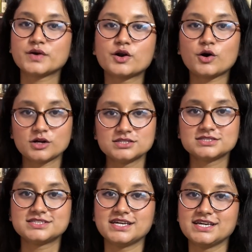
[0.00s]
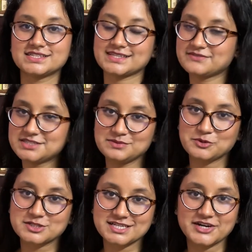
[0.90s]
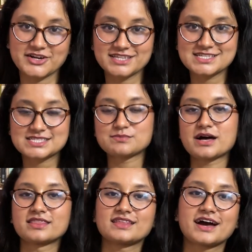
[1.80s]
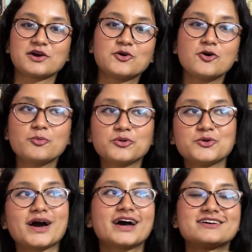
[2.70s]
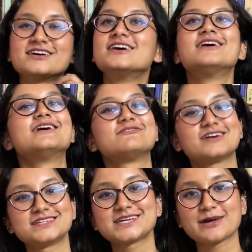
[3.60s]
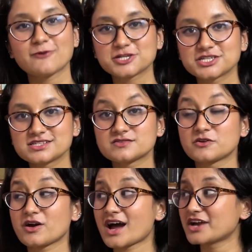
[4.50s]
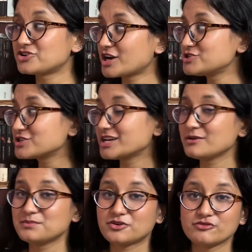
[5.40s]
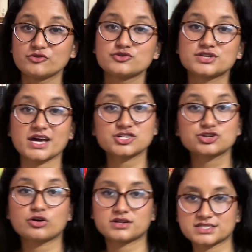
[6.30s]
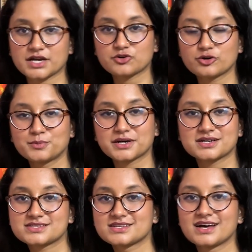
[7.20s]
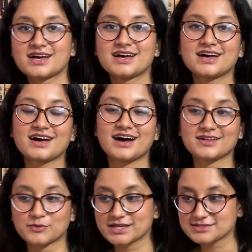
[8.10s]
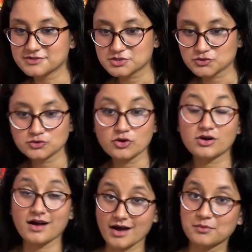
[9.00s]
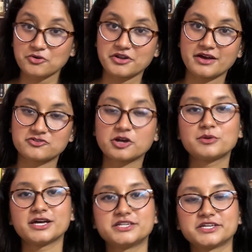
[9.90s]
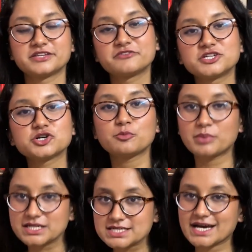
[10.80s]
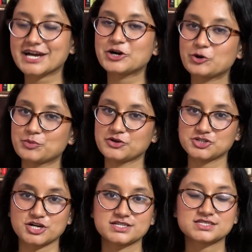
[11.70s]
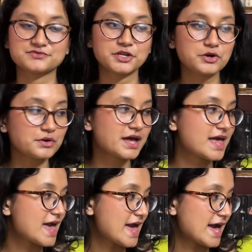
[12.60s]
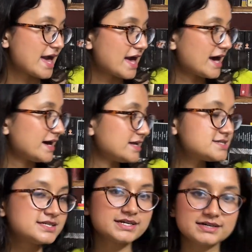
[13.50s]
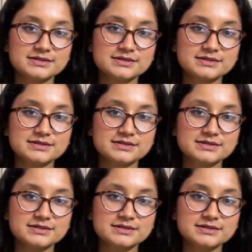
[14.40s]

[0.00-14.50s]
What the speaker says: were all the 17 books I read this month. I hope you had a fun time watching this video. I tried to keep the reviews as short as I could because otherwise, if it's too long, I'm gonna have trouble editing the video. But I hope you enjoyed this video. And